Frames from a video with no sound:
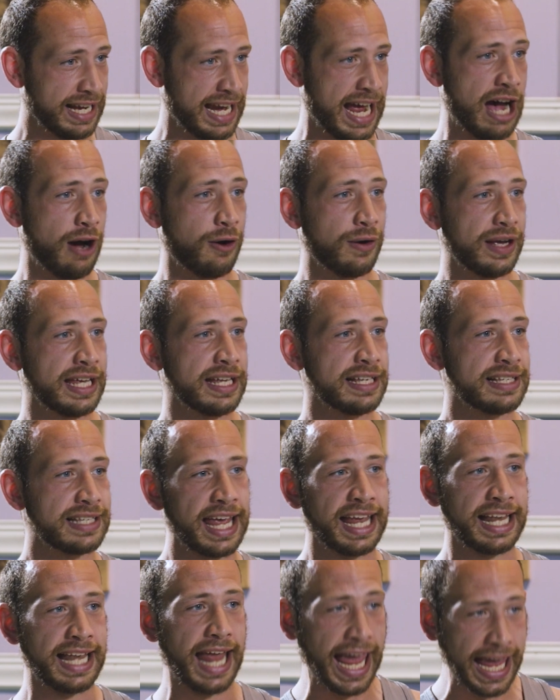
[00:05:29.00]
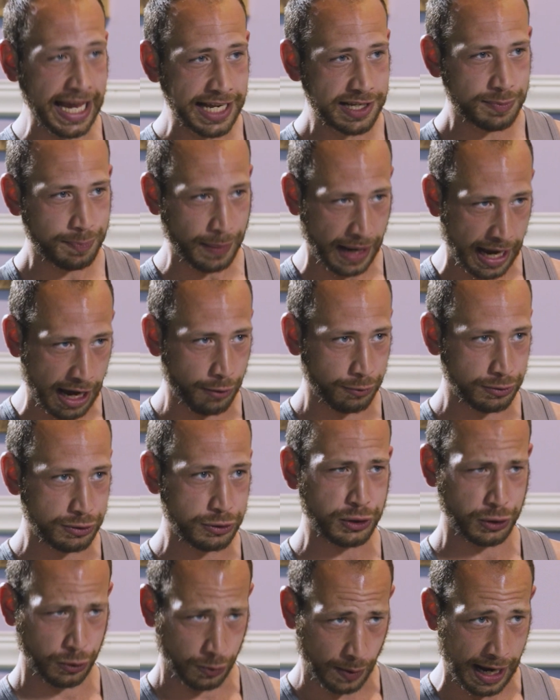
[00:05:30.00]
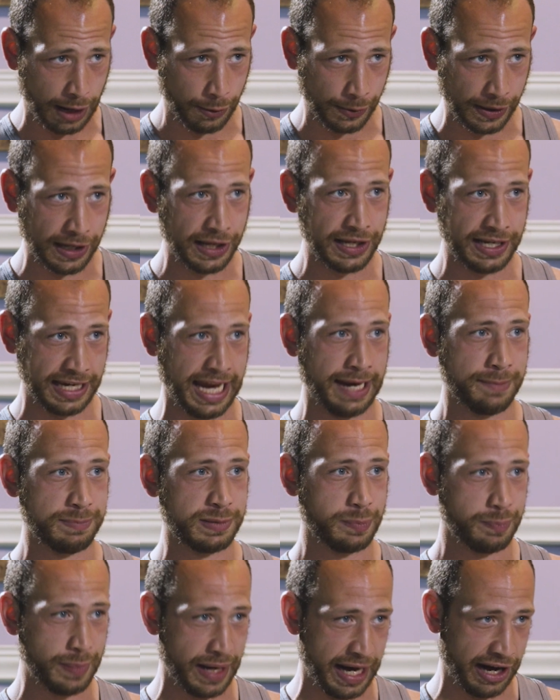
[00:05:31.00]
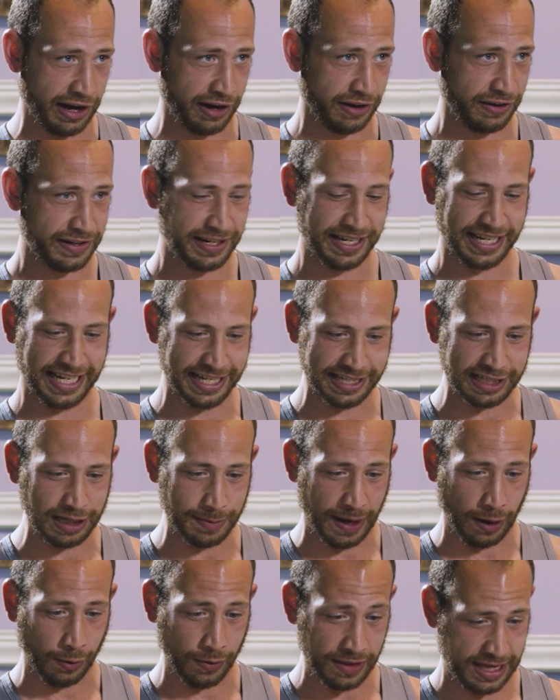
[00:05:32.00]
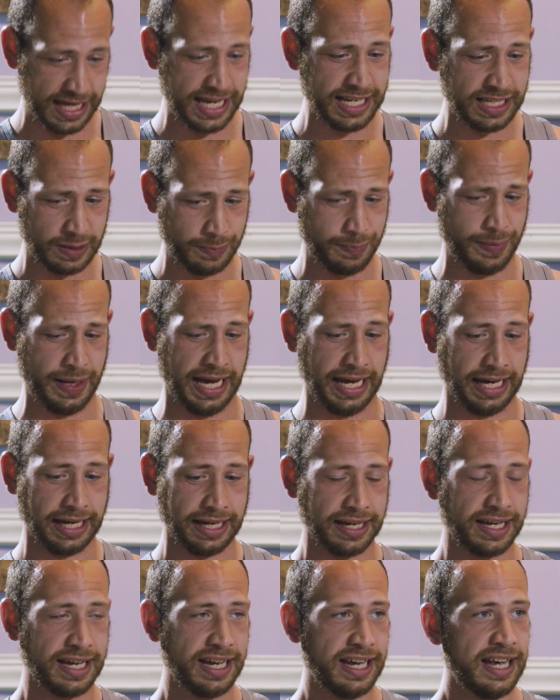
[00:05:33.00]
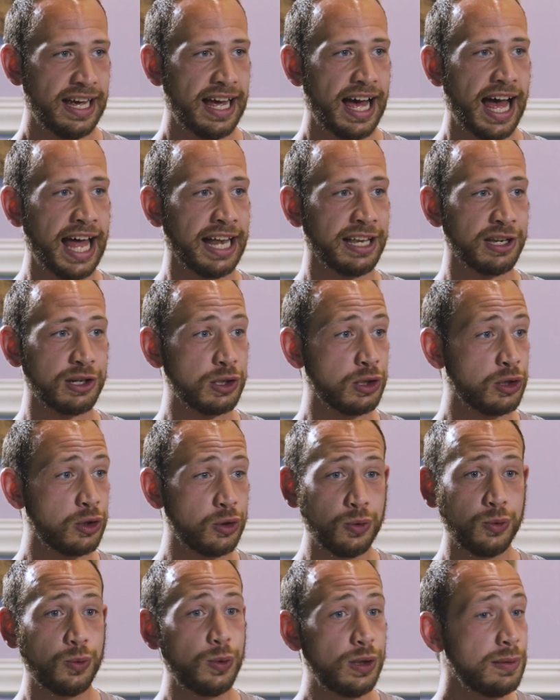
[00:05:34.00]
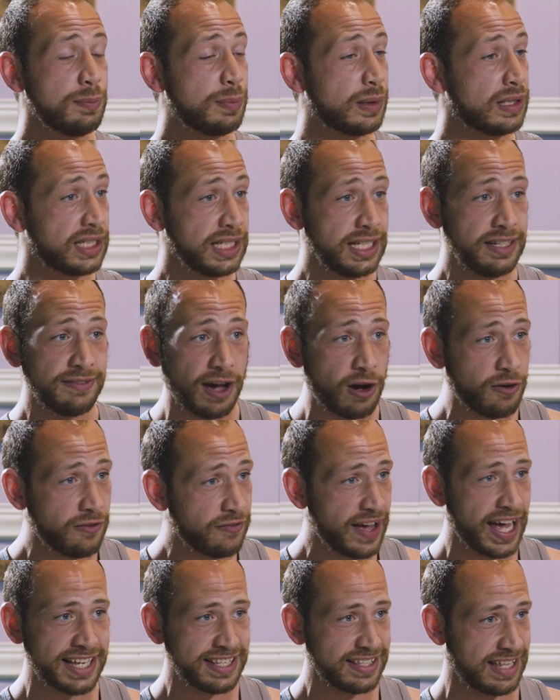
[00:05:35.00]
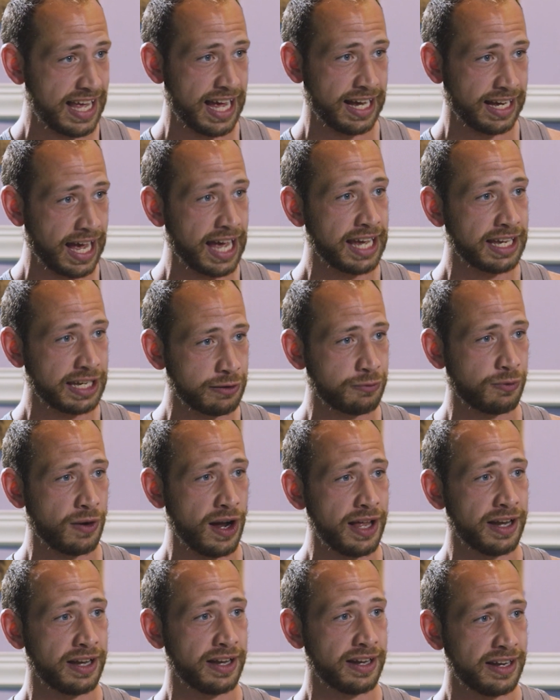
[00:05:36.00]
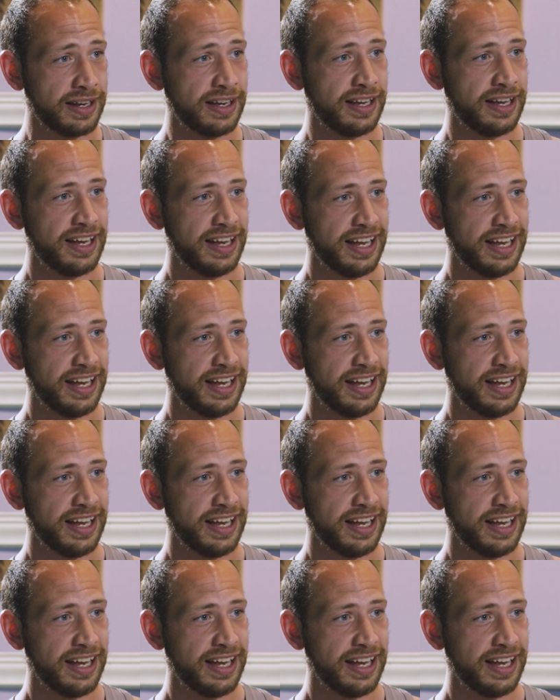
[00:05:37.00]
dog right now is an 8-pound Chihuahua named Bear. He is about this big. And you wouldn't believe how fast that guy can run.